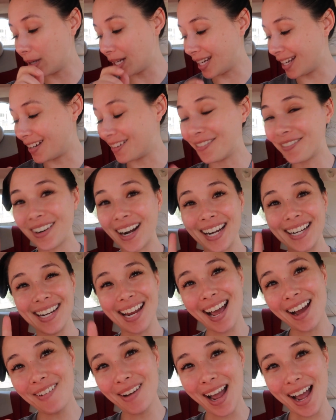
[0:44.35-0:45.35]
But right
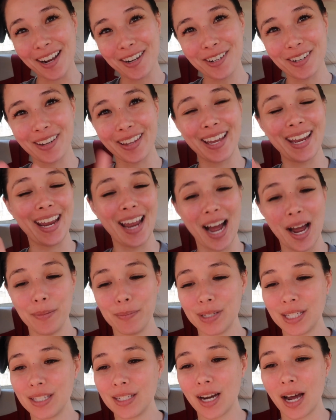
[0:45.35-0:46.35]
now, actually,
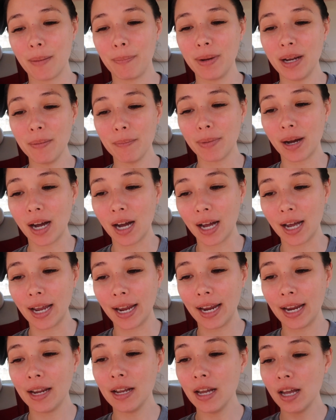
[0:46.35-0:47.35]
I'm stopping
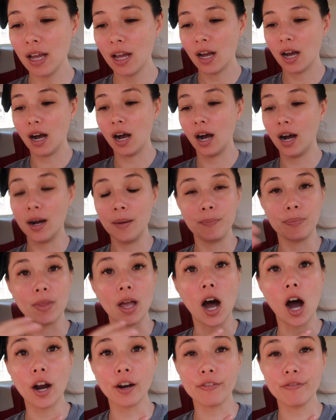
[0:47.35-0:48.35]
by
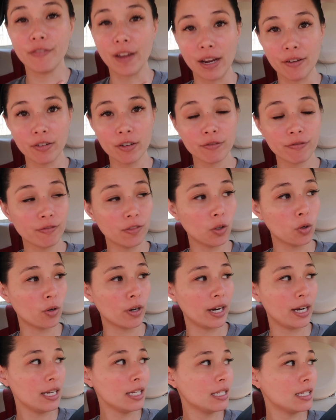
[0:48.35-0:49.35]
our favorite
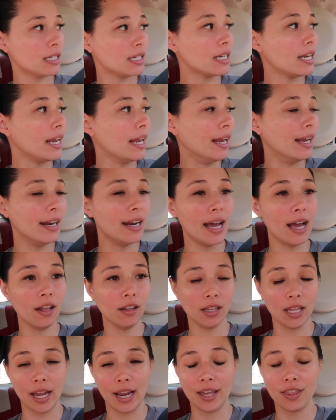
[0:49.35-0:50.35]
florist in
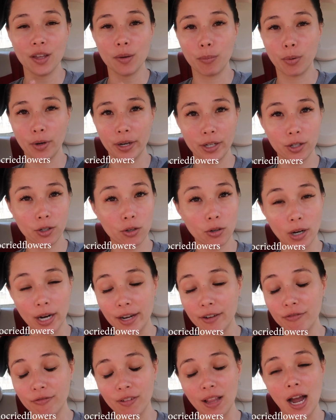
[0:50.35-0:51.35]
LA, the boy who
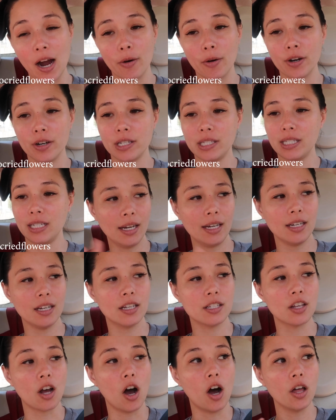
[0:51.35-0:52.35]
cried flowers. He
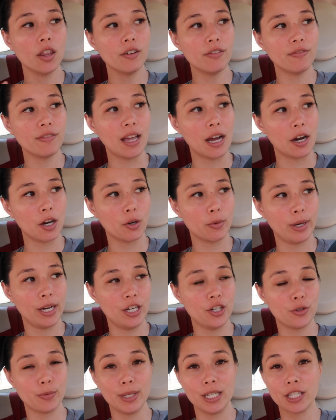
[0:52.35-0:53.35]
does all the flower
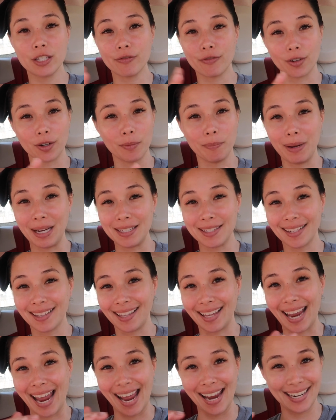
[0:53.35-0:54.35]
arrangements for
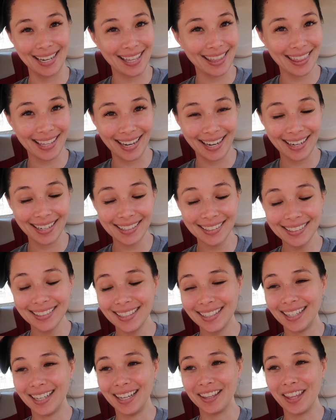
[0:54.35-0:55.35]
basically anything
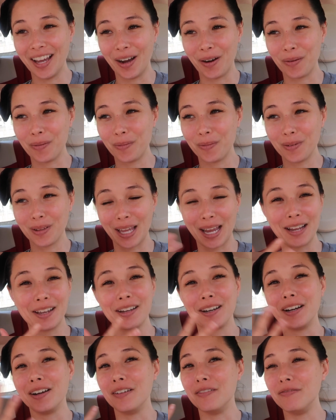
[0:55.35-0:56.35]
that,
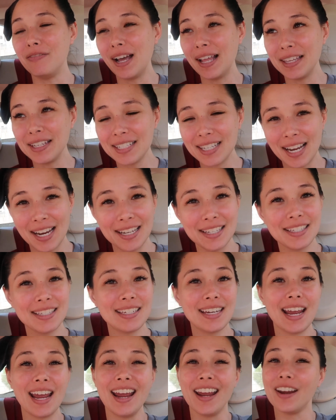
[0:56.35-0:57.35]
like,
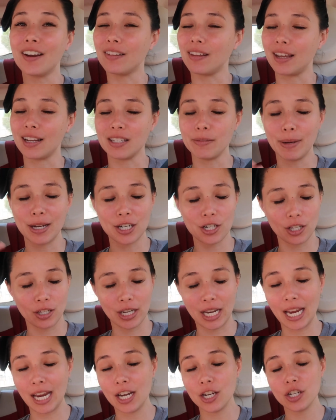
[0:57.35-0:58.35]
Valentine's Day or like special
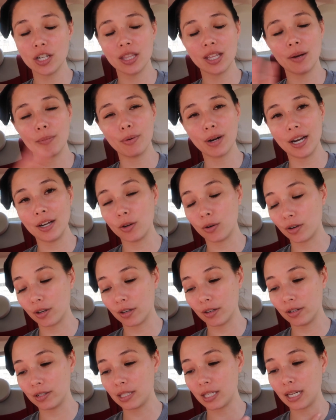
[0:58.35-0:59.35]
occasion that Brian
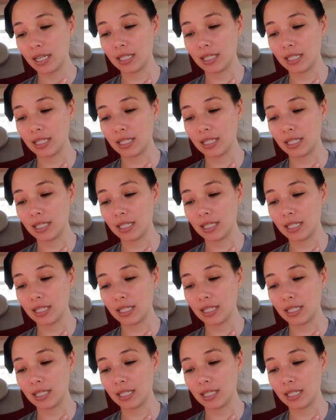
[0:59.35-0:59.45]
orders.